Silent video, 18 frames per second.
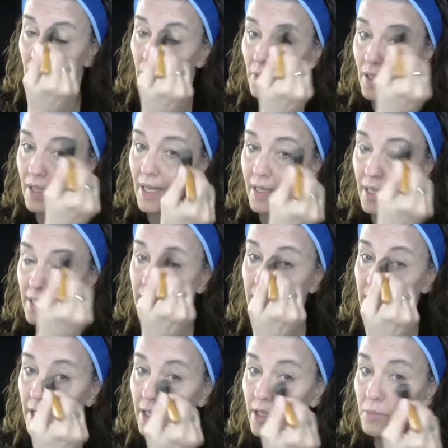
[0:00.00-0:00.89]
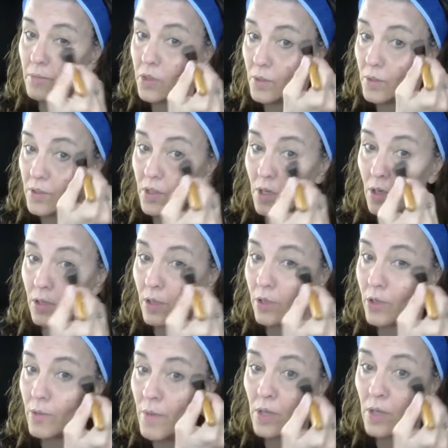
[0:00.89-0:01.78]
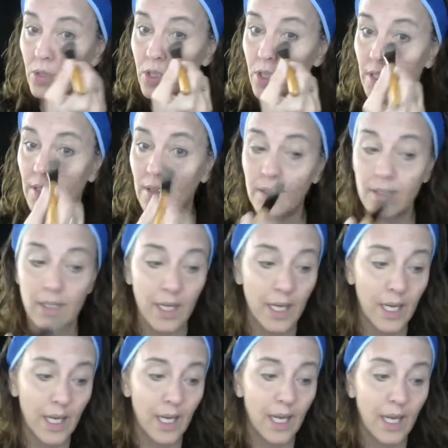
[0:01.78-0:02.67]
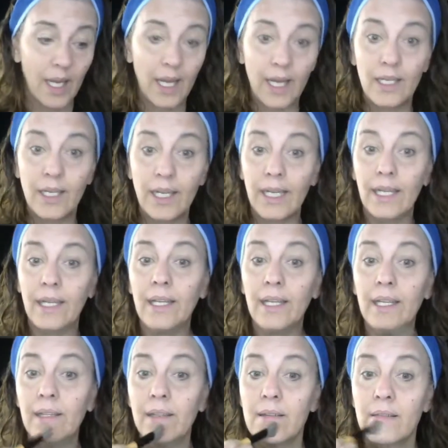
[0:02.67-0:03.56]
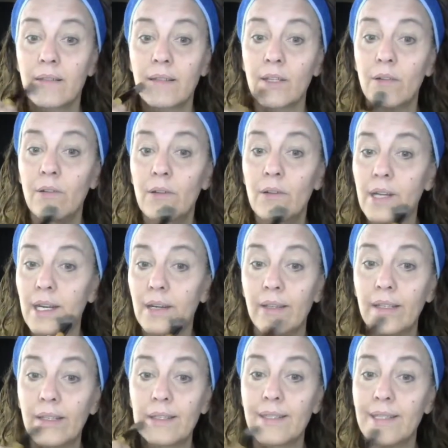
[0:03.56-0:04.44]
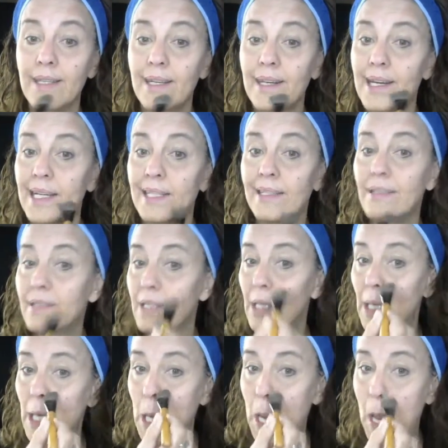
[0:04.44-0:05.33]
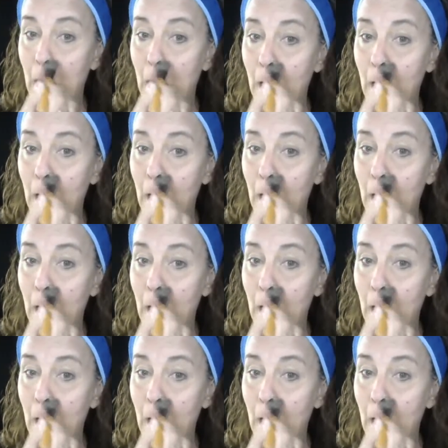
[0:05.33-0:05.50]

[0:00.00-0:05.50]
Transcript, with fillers: but like I said, I'm doing circular motions and any little areas that I see